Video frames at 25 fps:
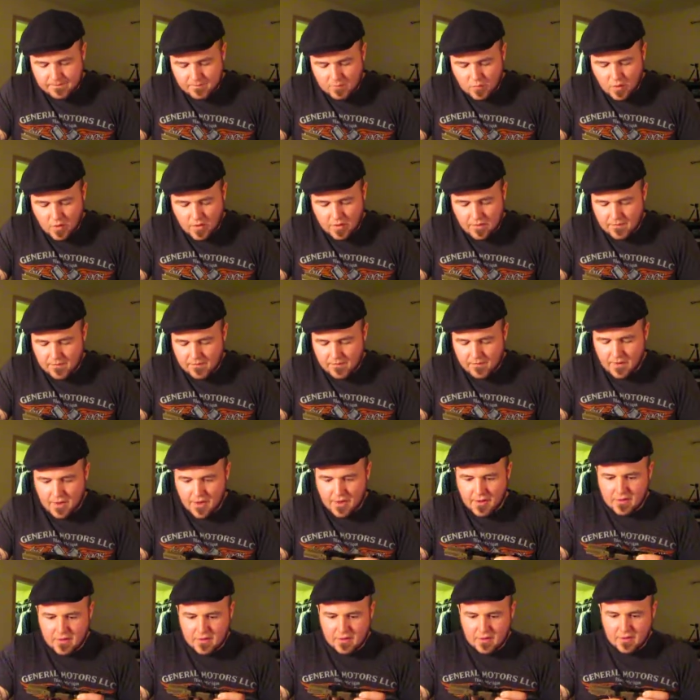with
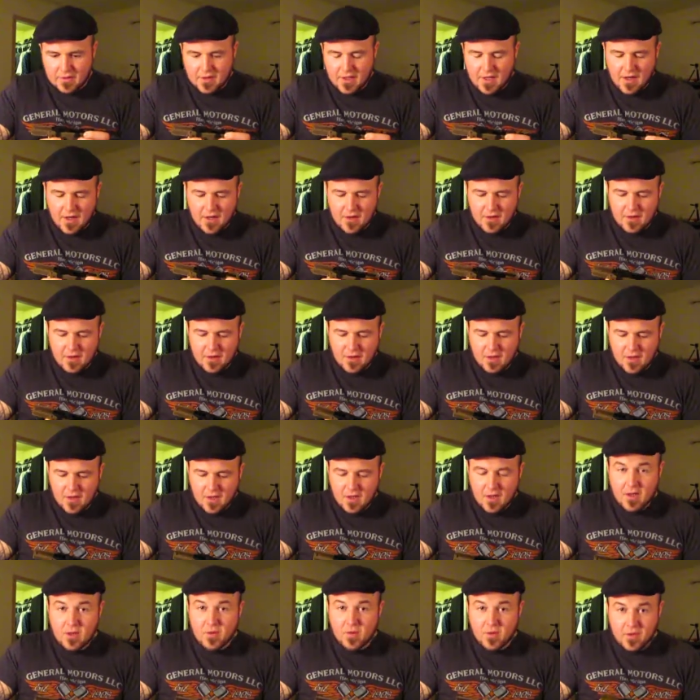very little care,
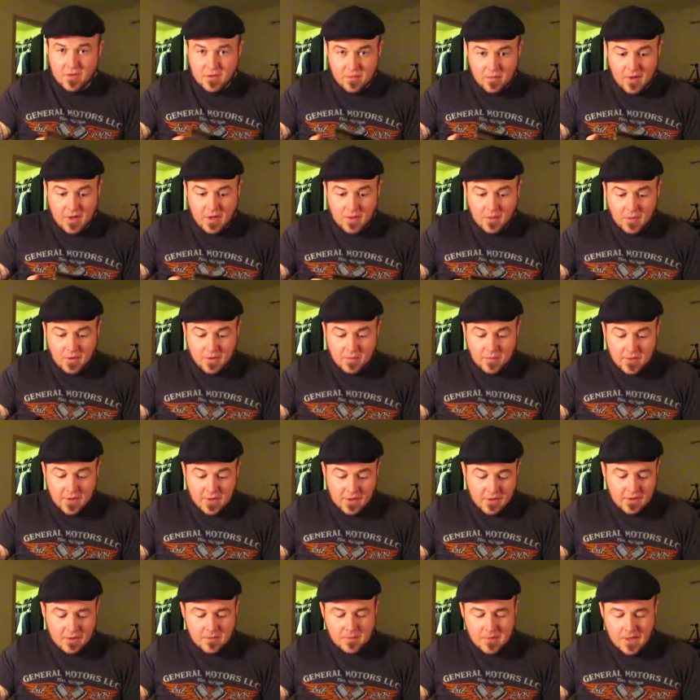with
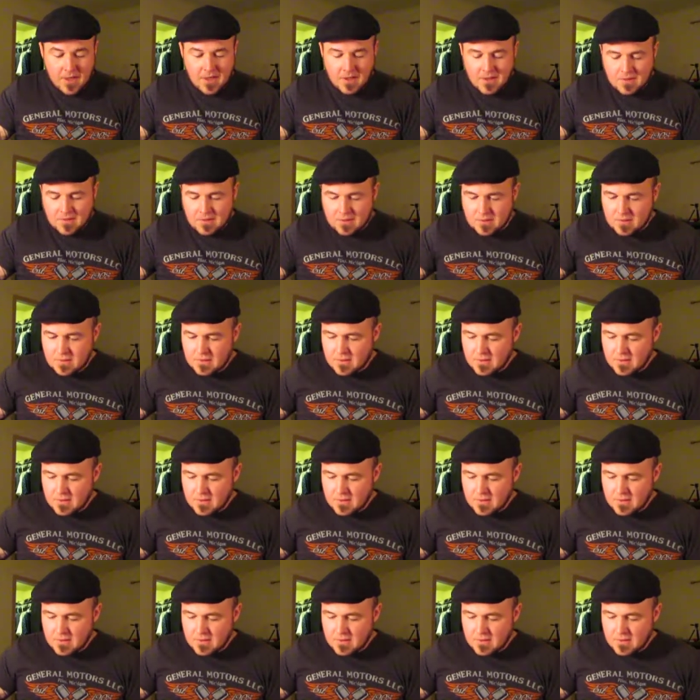regular maintenance.